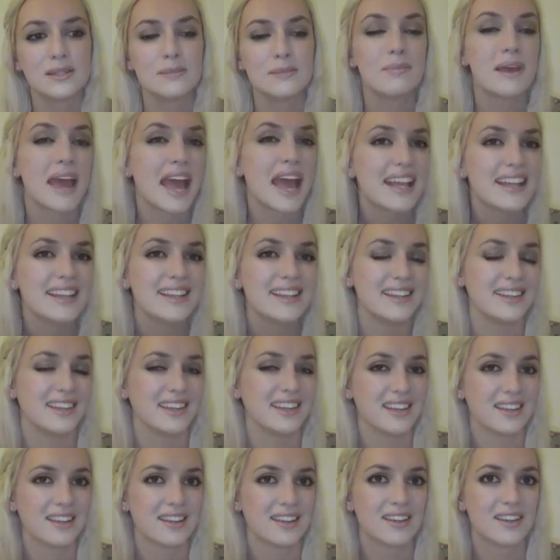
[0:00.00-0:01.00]
a bad
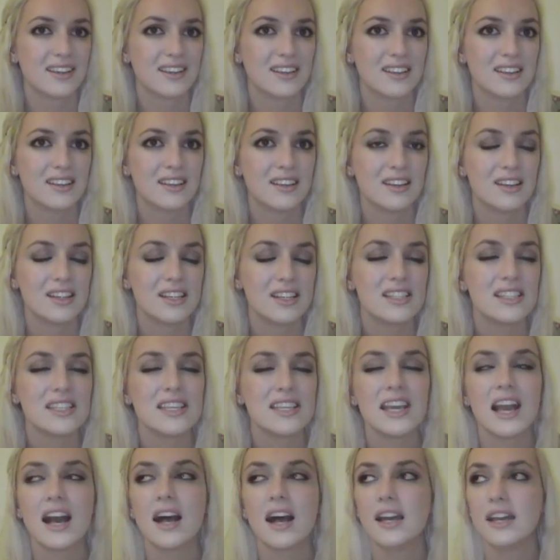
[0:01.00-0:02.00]
thing. You
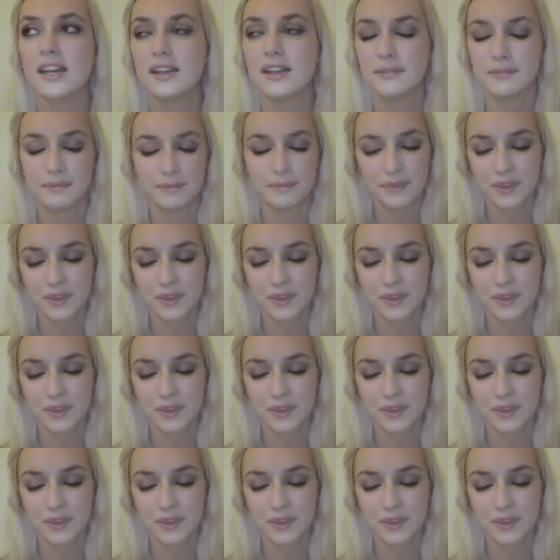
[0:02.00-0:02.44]
see, I